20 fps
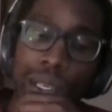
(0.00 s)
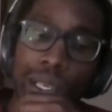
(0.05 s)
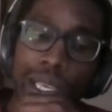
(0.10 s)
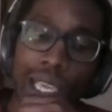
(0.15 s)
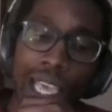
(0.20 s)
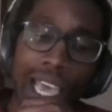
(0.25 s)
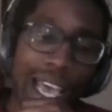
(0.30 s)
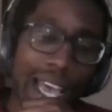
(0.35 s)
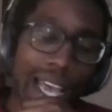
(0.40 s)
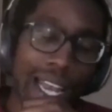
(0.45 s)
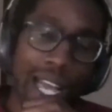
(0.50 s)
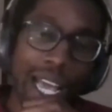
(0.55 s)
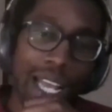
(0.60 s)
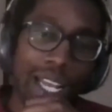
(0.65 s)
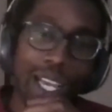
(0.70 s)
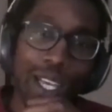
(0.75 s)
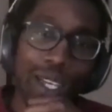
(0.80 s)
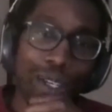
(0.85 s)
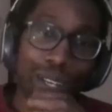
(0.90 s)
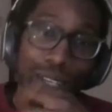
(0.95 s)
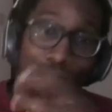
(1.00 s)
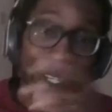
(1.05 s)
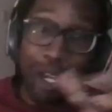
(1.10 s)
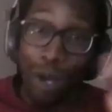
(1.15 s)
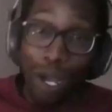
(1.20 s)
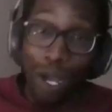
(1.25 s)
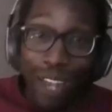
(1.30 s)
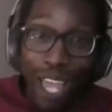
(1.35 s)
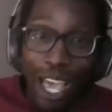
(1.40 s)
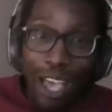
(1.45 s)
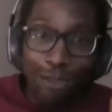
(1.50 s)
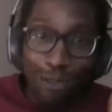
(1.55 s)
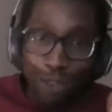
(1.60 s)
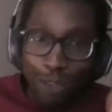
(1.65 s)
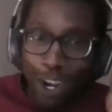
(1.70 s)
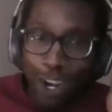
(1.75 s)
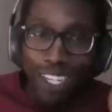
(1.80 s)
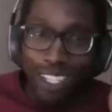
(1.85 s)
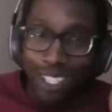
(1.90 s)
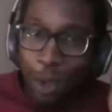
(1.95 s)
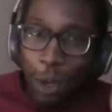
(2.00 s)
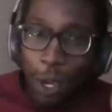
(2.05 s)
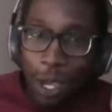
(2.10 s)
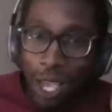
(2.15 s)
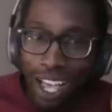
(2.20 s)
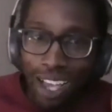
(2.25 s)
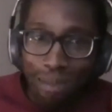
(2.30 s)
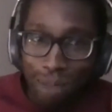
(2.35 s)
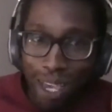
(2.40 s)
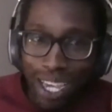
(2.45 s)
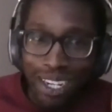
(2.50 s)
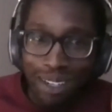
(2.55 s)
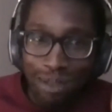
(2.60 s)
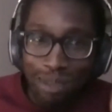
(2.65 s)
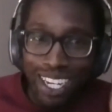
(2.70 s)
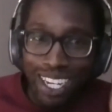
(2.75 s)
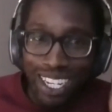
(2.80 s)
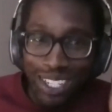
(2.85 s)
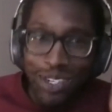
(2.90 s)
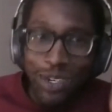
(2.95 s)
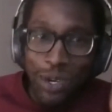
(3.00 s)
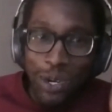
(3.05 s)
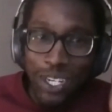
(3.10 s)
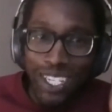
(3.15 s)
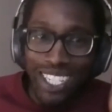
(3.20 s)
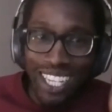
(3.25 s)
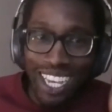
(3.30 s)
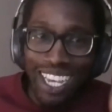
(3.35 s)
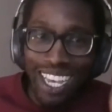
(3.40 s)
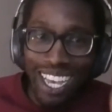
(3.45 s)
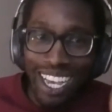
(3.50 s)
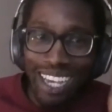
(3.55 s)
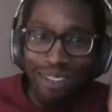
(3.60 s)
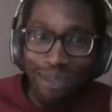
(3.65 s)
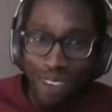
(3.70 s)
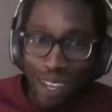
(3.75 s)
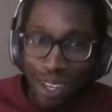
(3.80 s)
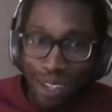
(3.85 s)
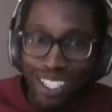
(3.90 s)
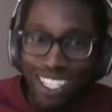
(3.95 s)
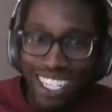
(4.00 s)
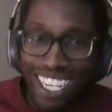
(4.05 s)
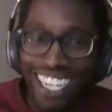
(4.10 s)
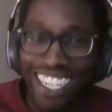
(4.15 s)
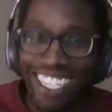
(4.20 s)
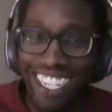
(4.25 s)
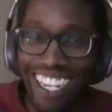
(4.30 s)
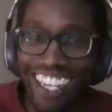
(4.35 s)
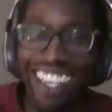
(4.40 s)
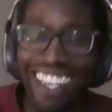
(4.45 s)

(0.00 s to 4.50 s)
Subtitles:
yeah, and I you know, I've left, right? So I made my choice. I felt it.